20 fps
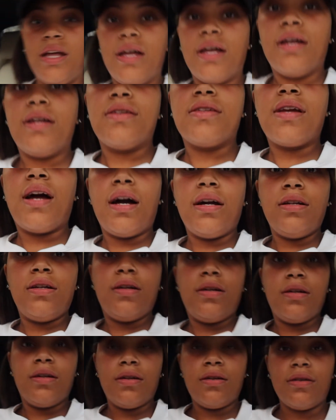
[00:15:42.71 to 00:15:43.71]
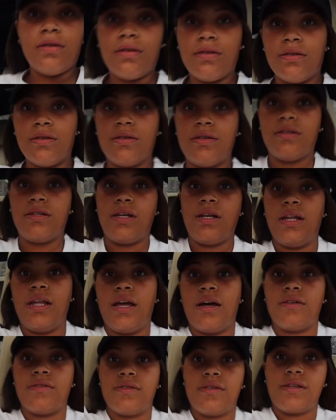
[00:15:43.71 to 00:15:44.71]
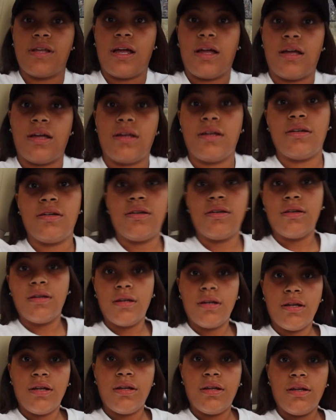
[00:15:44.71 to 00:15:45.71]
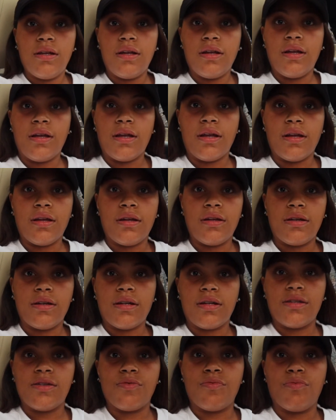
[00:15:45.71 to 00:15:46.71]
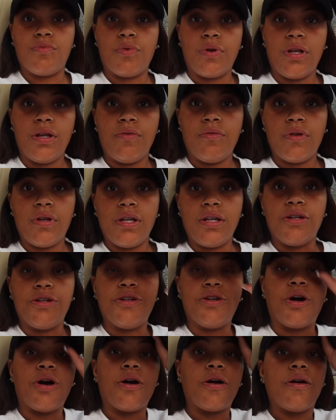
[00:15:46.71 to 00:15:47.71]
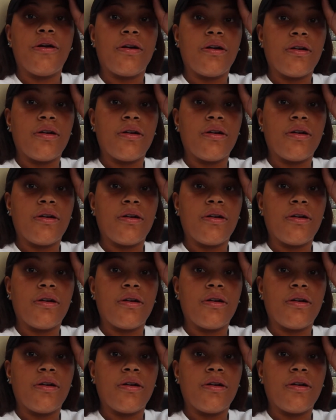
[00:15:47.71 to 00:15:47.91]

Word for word: It's kind of shitty outside, and it's really dark.